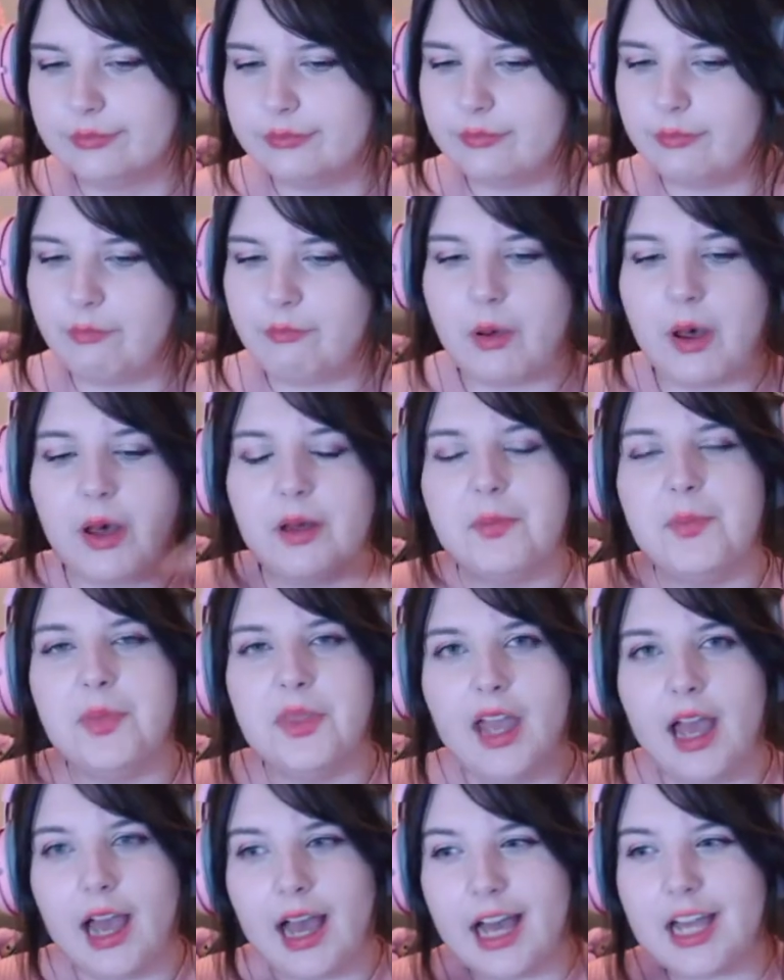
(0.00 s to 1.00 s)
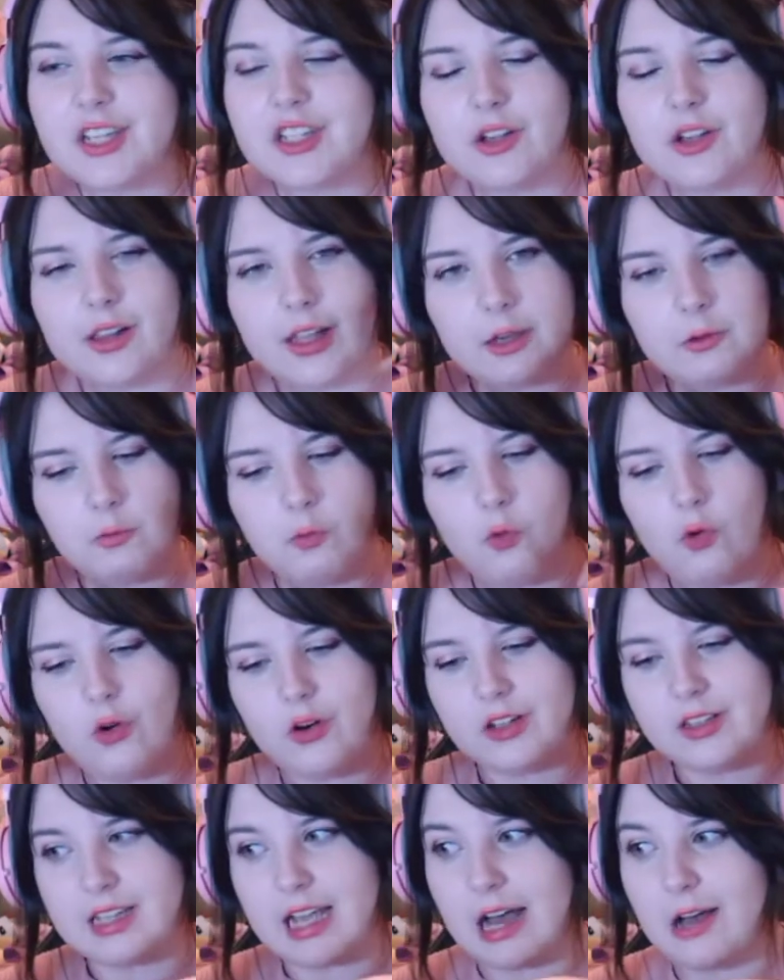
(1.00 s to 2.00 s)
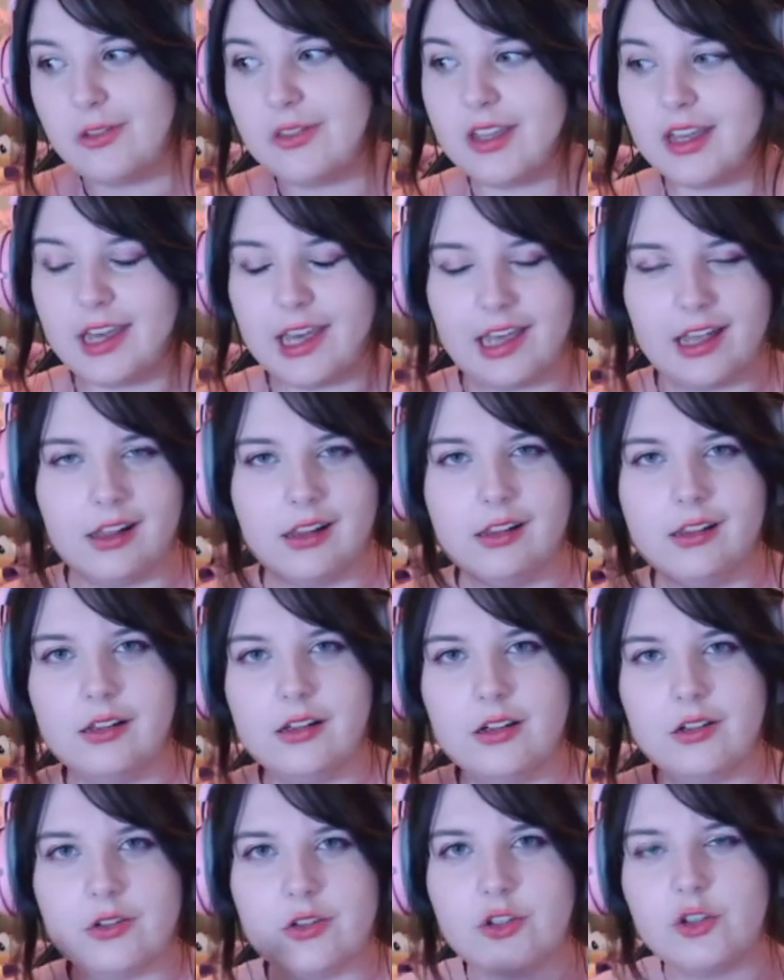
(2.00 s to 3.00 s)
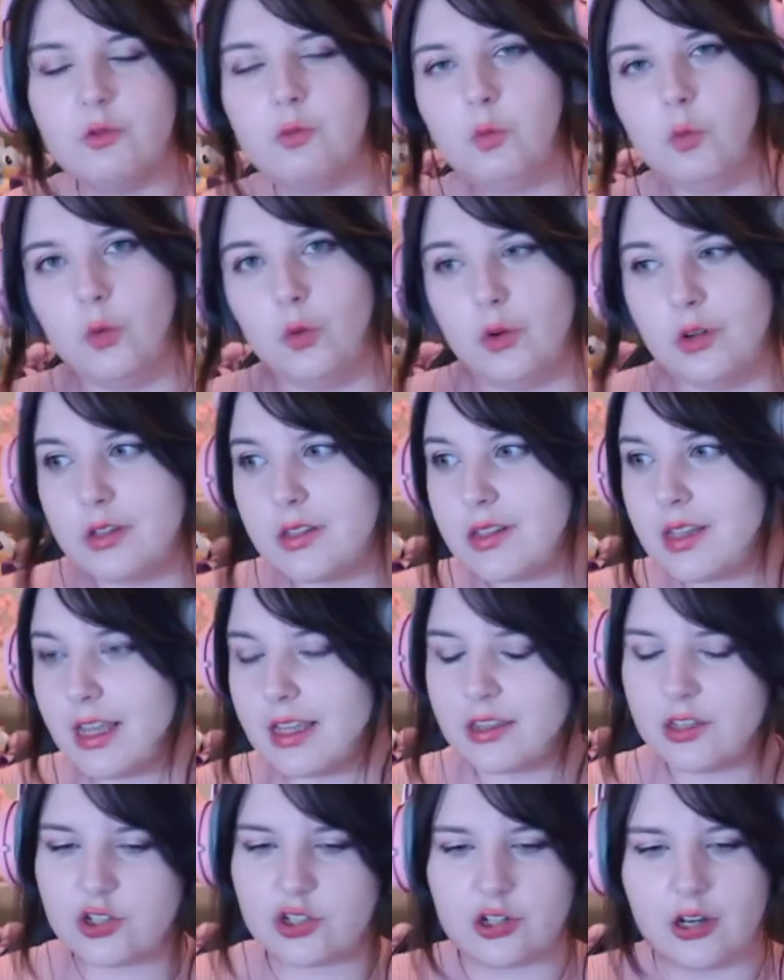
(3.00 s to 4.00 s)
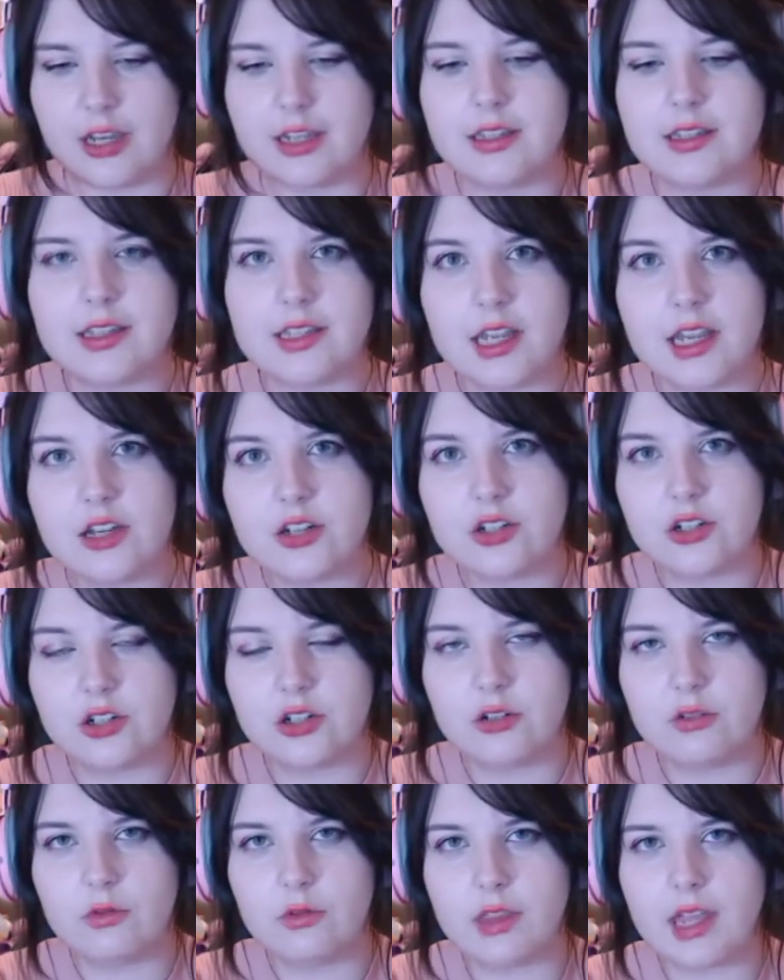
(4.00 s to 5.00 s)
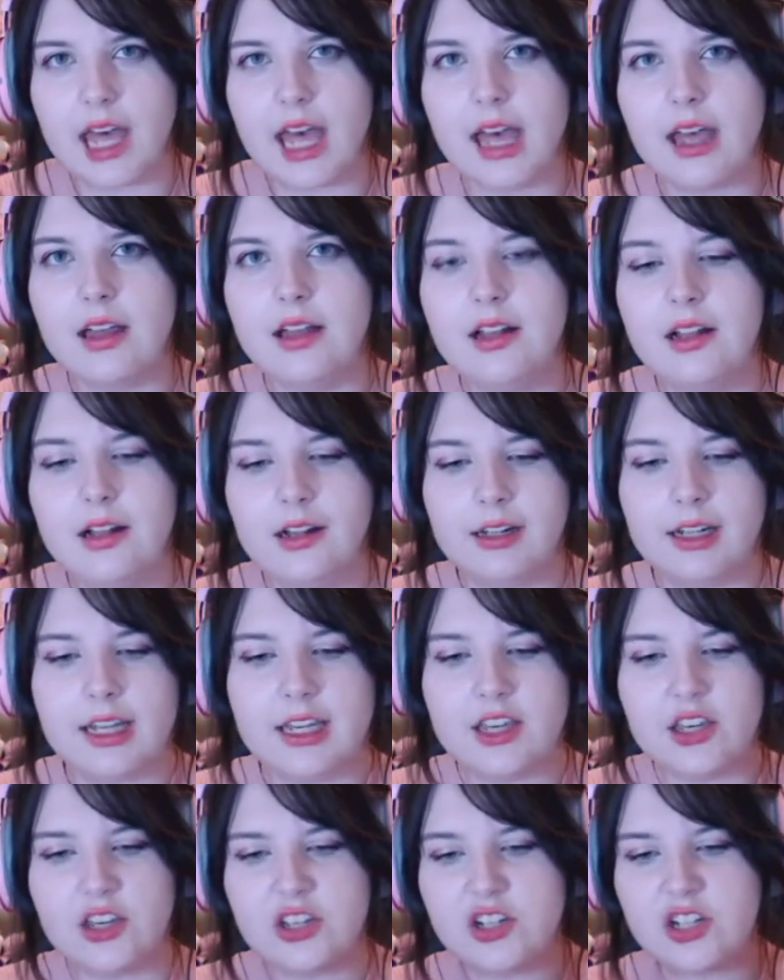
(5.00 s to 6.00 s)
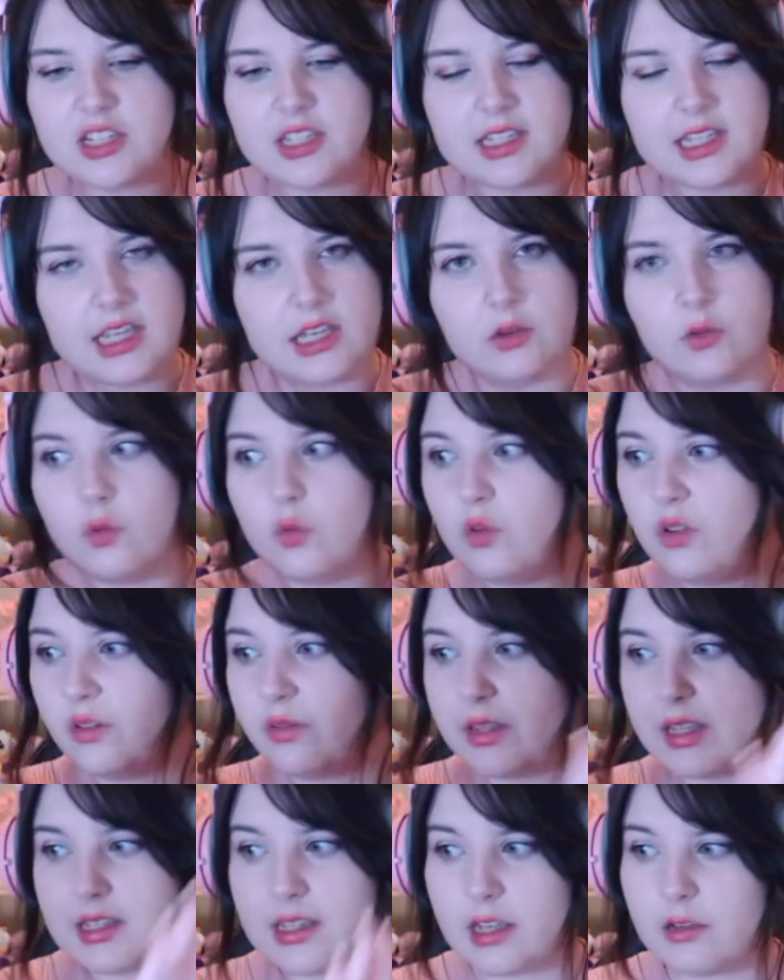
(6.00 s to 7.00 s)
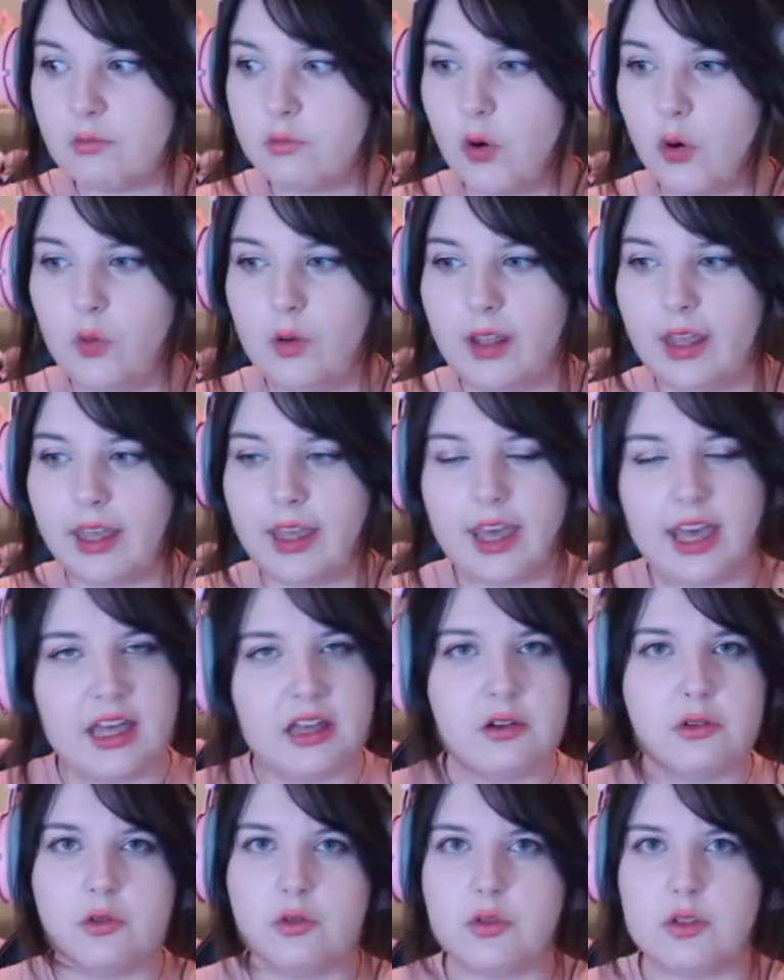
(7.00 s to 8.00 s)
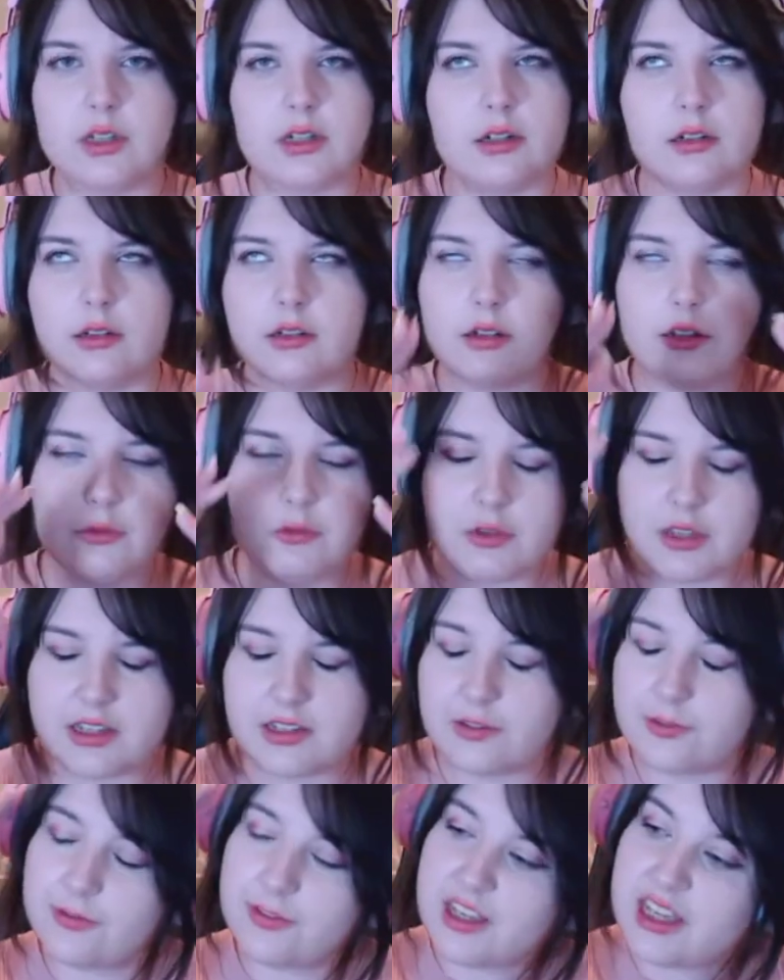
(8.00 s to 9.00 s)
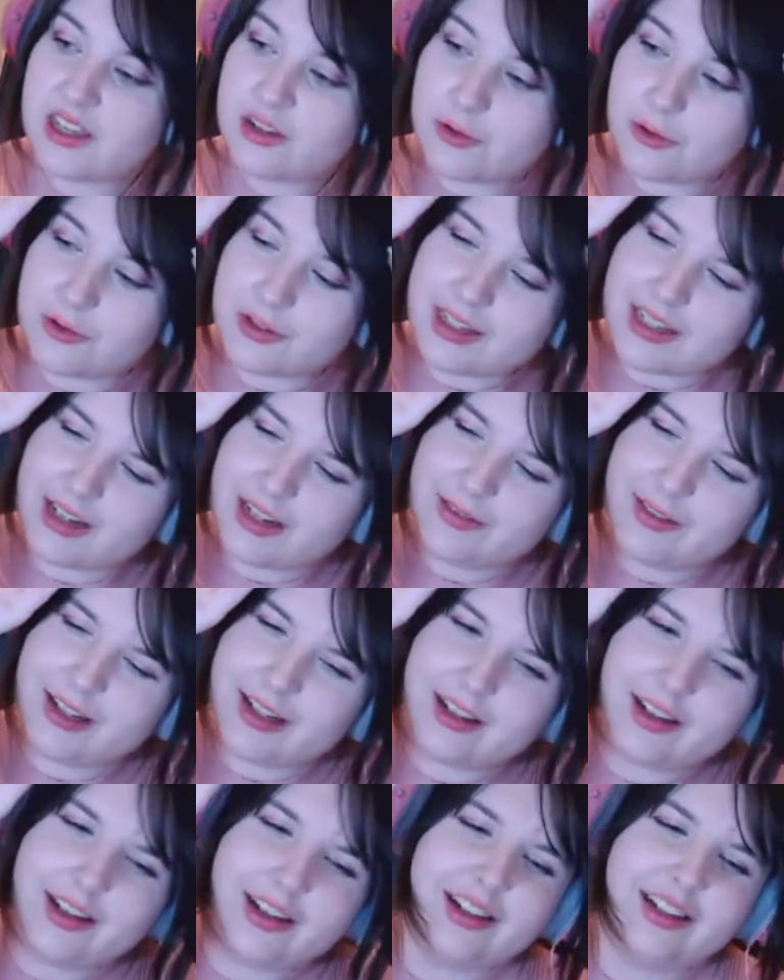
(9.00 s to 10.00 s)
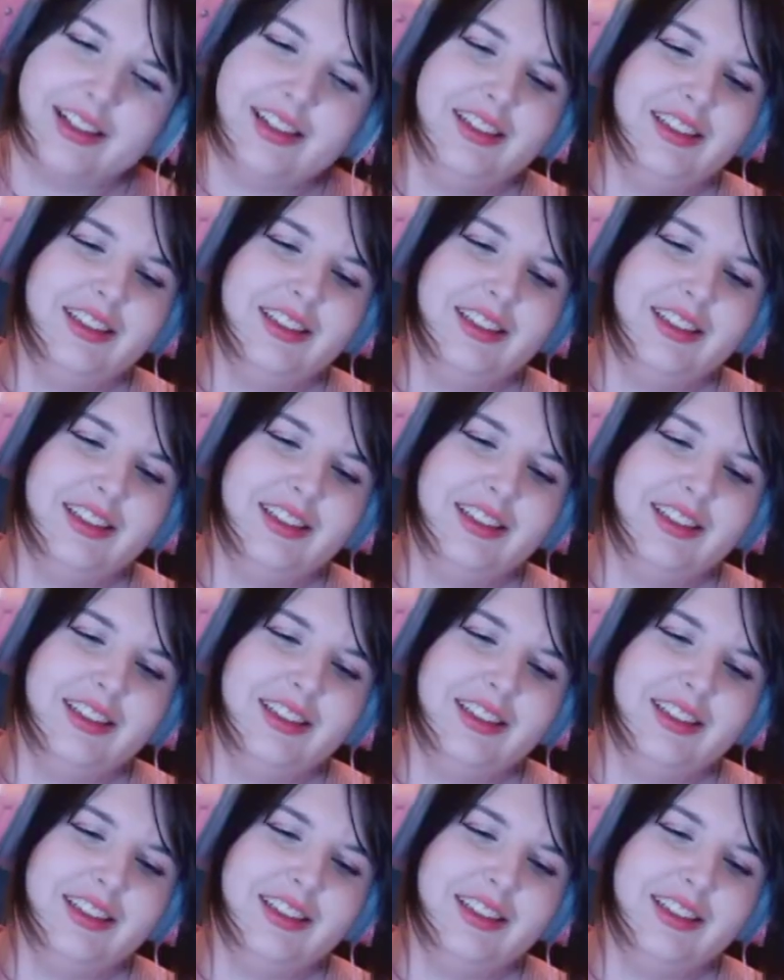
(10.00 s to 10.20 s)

but as you like walk down the hill towards like the train station and all that, like you can just see all of these like rolling hills and all these fields, and I'm like, oh,